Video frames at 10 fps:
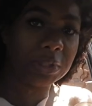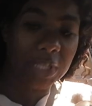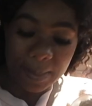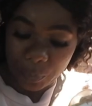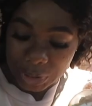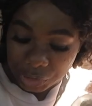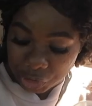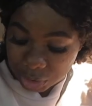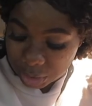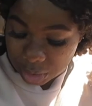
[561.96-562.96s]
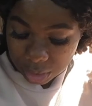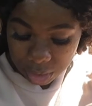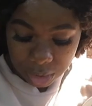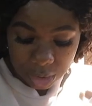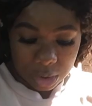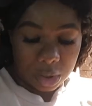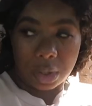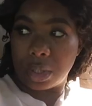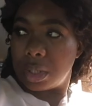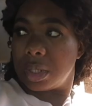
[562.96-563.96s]
sandwich.
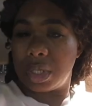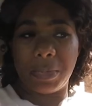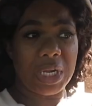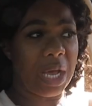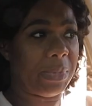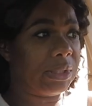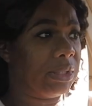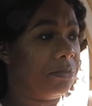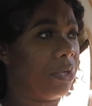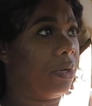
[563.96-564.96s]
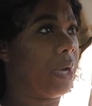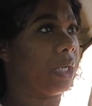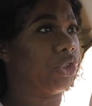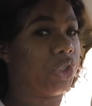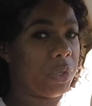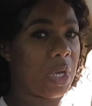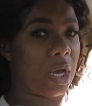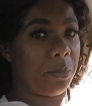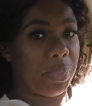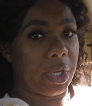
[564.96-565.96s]
Let me get out my seatbelt where I can show
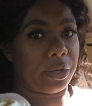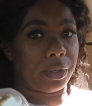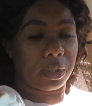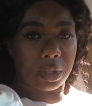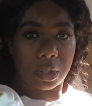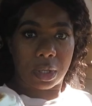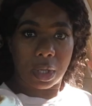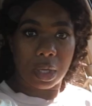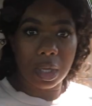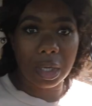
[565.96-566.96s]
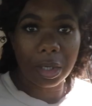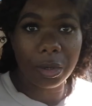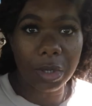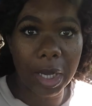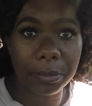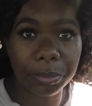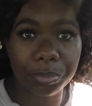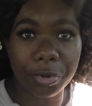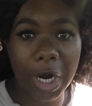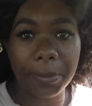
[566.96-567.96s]
y'all better. I know I'm
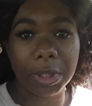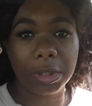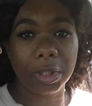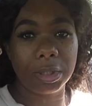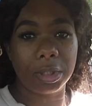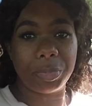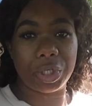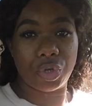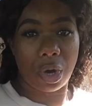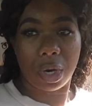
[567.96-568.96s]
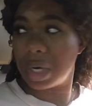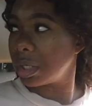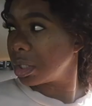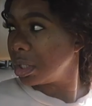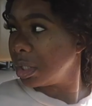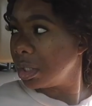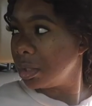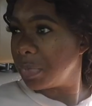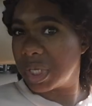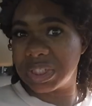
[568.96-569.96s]
probably looking a little bit dark
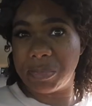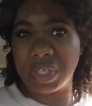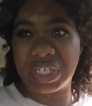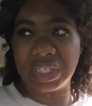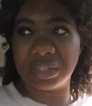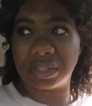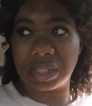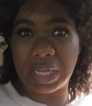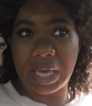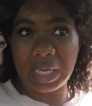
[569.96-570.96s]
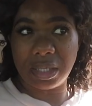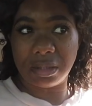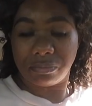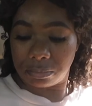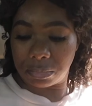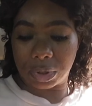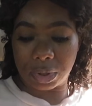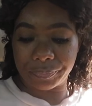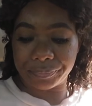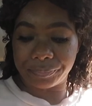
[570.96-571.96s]
because I'm against the light,
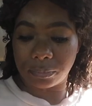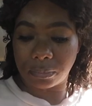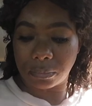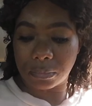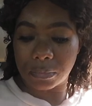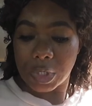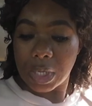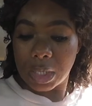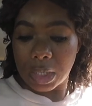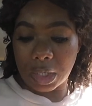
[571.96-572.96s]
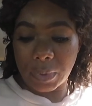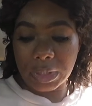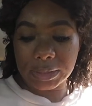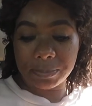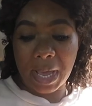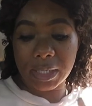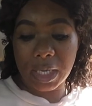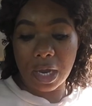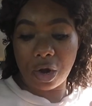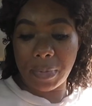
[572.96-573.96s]
but anyway, this is my
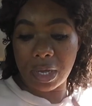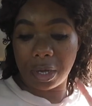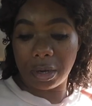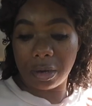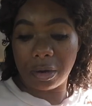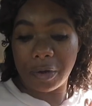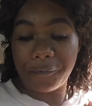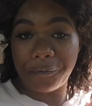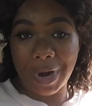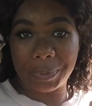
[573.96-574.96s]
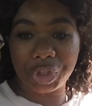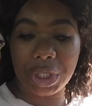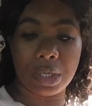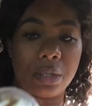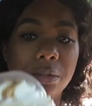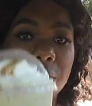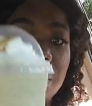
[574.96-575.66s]
caramel frappuccino.